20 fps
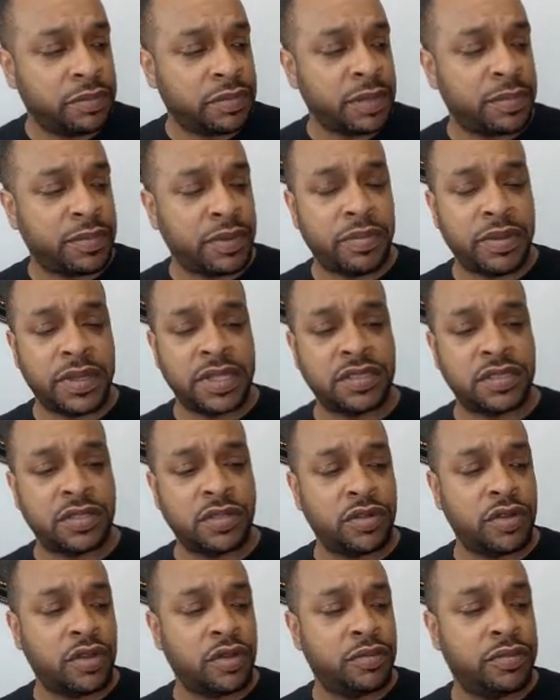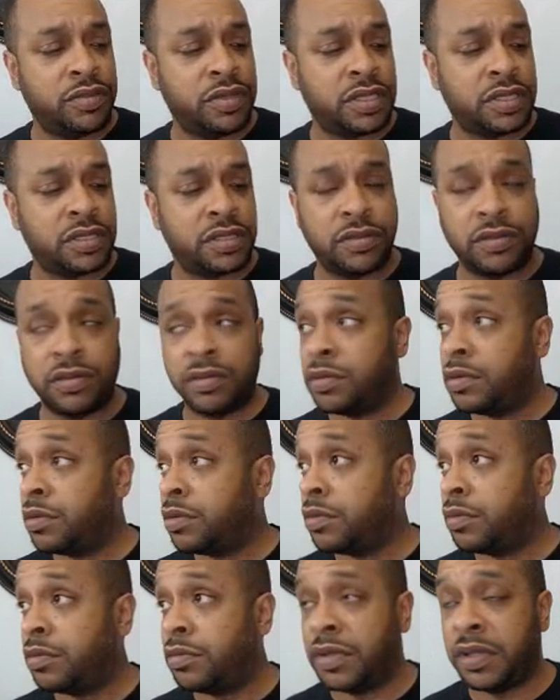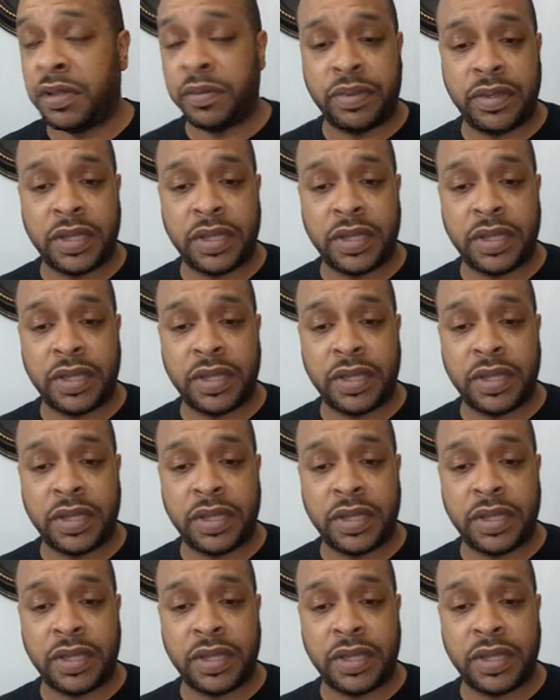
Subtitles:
Paper, pencil, notebook with a